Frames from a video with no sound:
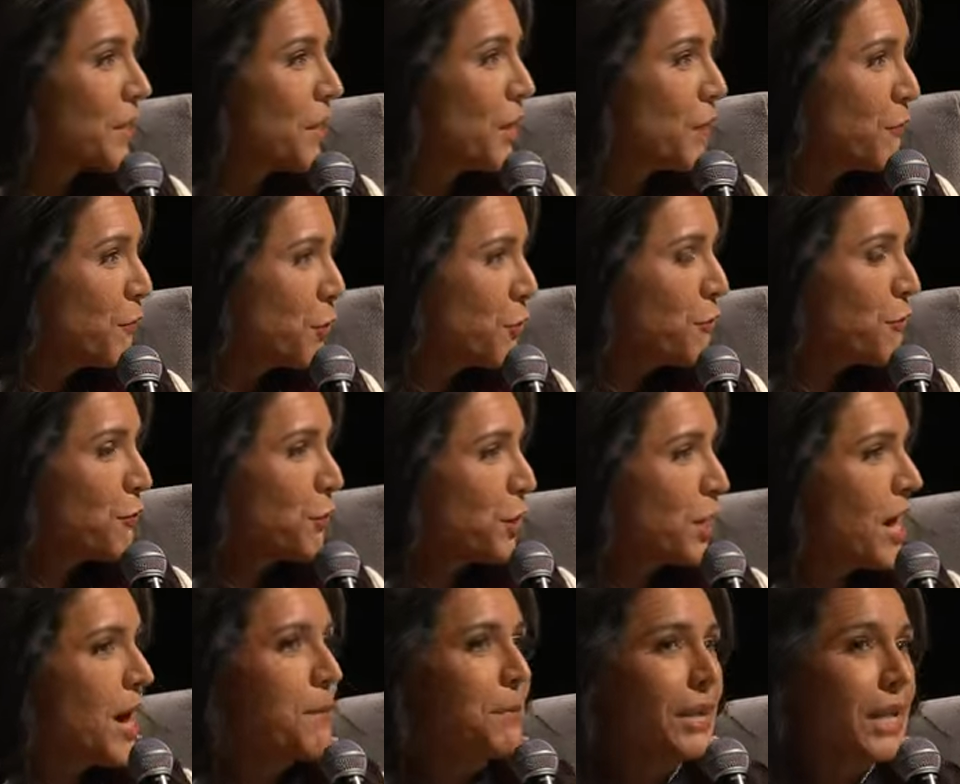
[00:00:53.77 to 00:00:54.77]
A vote for
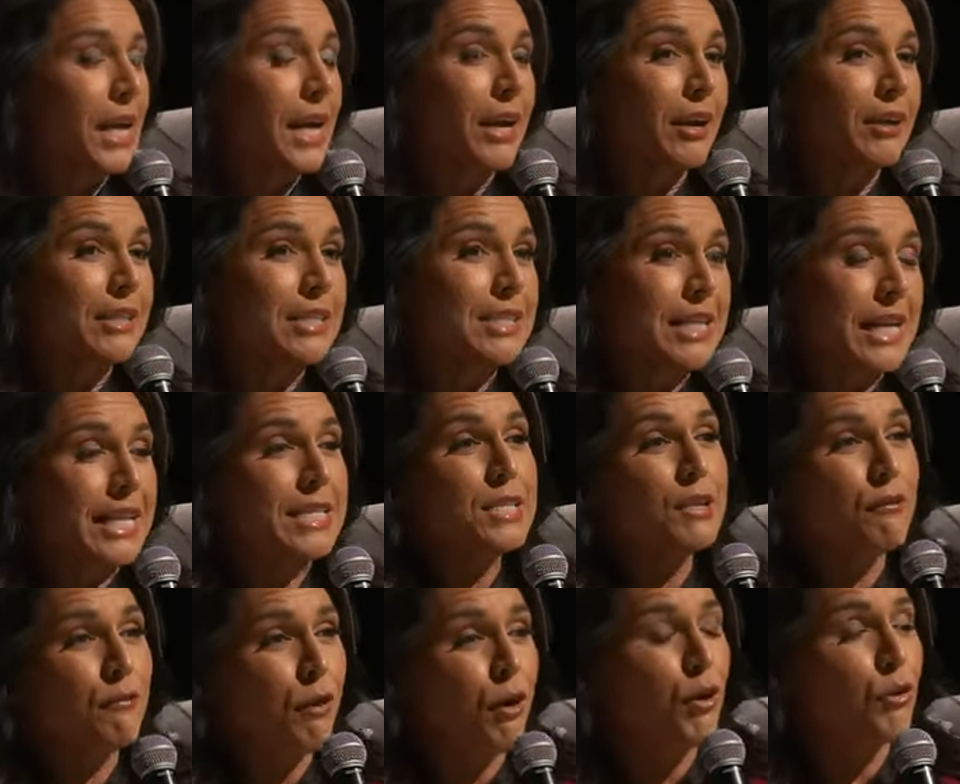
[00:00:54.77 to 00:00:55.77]
Kamala Harris is
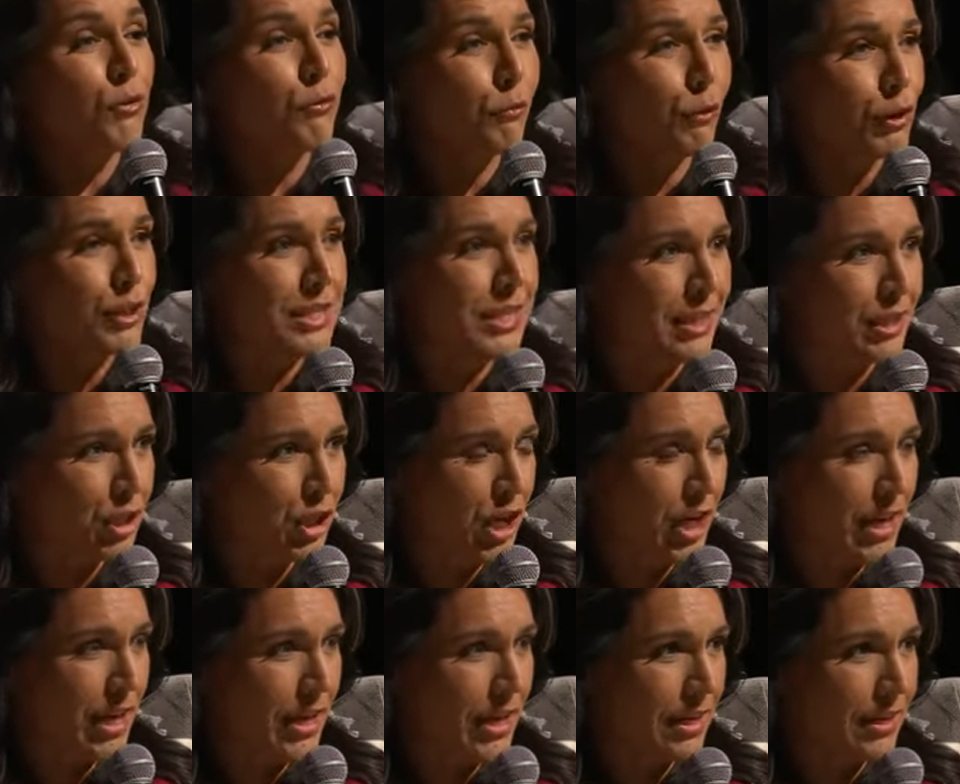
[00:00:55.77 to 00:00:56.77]
a vote for Dick
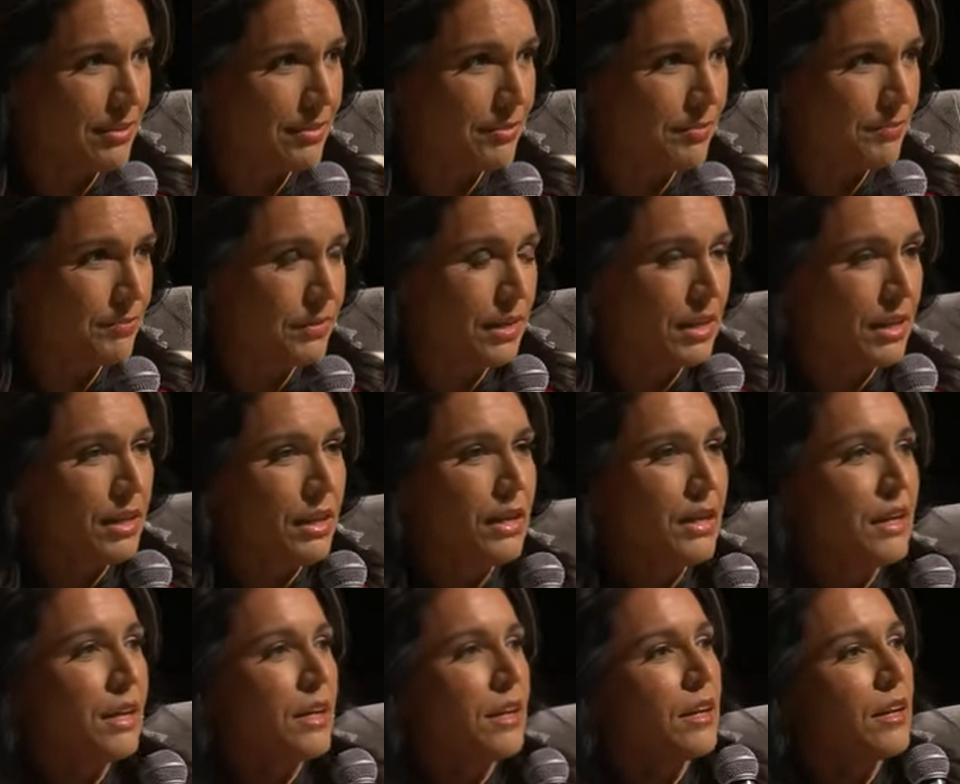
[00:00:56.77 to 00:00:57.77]
Cheney,
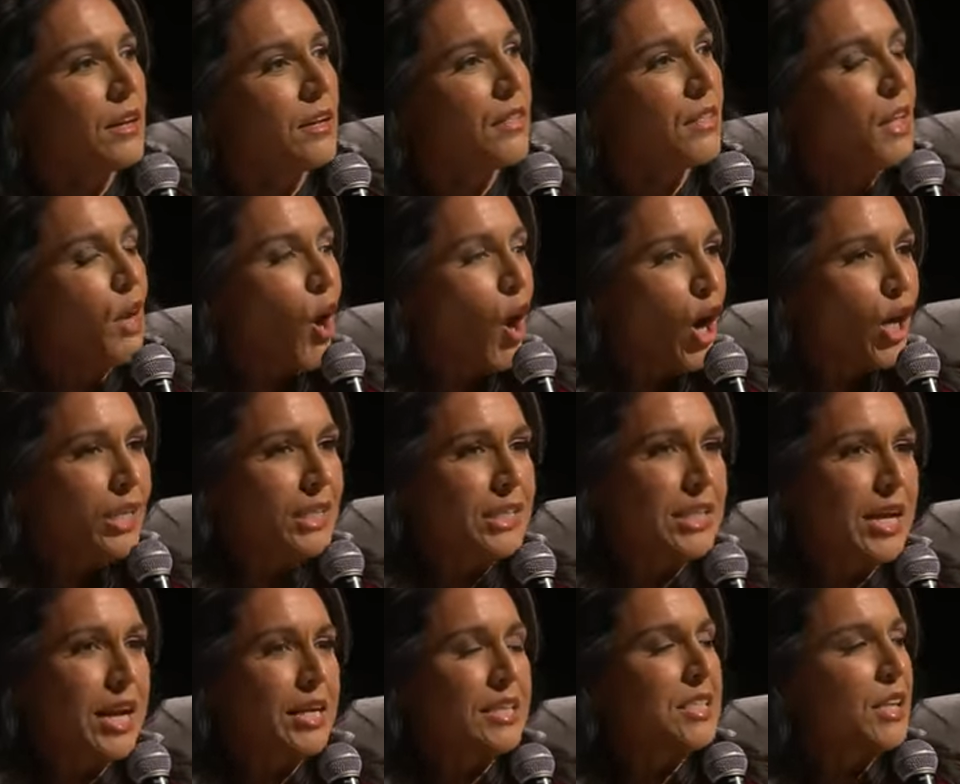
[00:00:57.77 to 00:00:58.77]
the
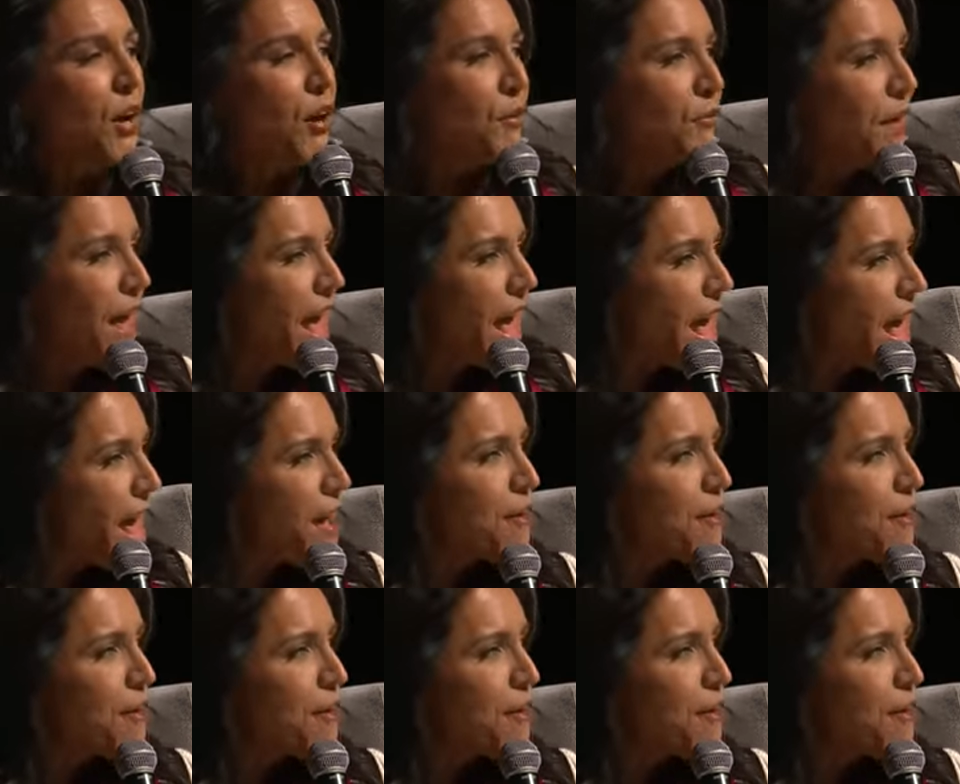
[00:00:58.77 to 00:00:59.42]
architect of